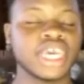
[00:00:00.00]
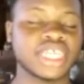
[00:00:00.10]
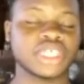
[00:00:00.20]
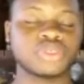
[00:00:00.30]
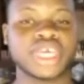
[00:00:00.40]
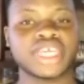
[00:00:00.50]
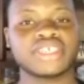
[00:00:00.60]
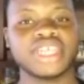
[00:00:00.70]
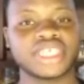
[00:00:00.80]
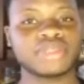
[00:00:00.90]
And that's when I
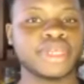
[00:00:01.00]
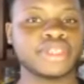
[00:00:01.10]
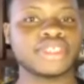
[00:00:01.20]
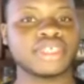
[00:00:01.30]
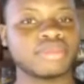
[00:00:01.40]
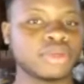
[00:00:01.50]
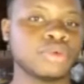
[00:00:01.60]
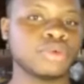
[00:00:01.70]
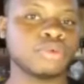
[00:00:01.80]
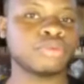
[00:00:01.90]
actually explained to them that,
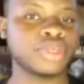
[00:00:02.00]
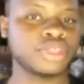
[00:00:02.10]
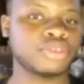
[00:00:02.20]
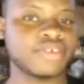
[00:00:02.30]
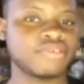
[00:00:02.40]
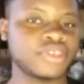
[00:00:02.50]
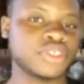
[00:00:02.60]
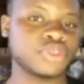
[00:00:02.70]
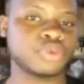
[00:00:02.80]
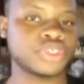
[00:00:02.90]
oh, we don't have
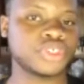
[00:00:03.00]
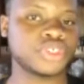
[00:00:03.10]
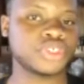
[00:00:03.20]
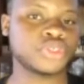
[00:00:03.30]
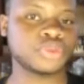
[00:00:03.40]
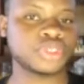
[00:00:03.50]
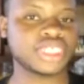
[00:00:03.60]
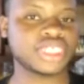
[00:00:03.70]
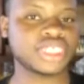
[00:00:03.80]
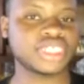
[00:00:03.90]
those
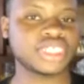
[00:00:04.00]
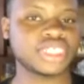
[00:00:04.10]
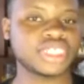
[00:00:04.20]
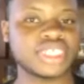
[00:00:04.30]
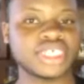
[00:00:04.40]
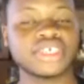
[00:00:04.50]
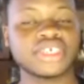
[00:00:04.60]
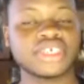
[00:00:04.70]
resources yet.